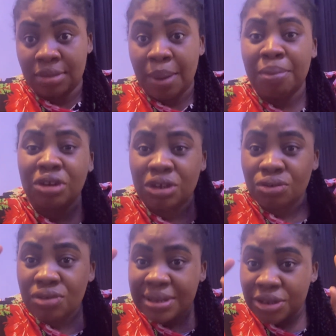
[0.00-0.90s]
Better to
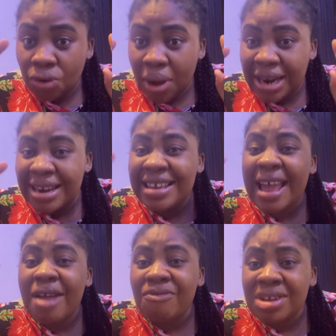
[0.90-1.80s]
use this your hand, lick
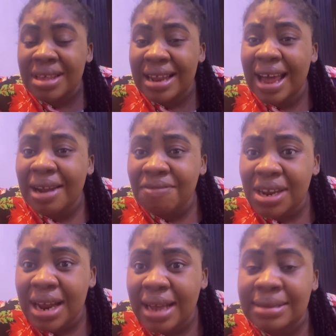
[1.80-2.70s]
everything, and after
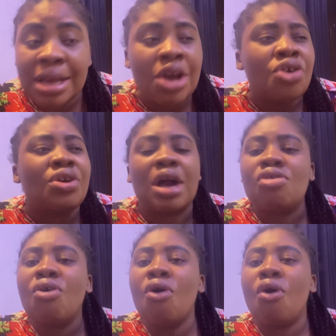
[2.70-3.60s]
that you can
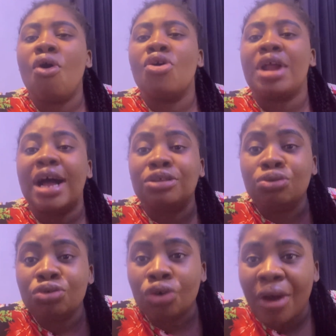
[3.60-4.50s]
go on and
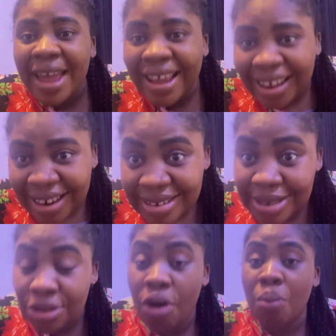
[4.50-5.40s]
do your air
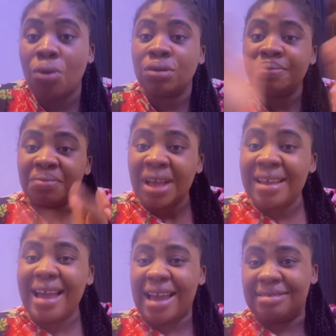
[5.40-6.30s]
cleansing. Omo,
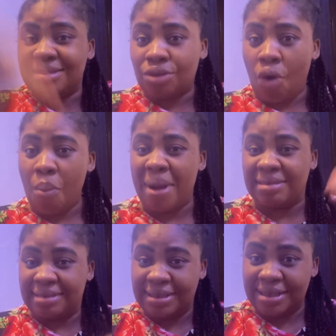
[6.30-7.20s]
guys, come
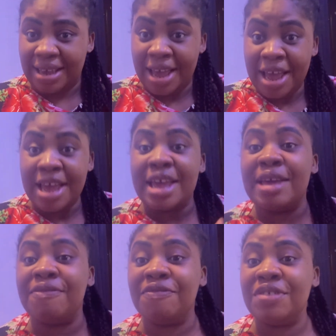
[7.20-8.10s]
and see
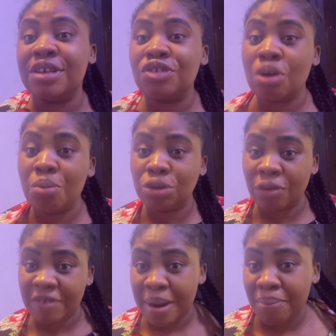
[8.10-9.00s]
if this your month
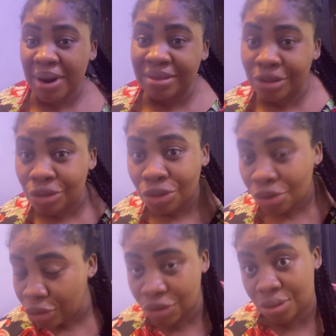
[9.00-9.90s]
of April did
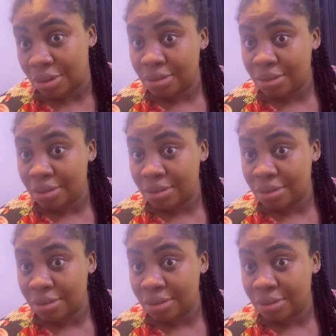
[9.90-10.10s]
not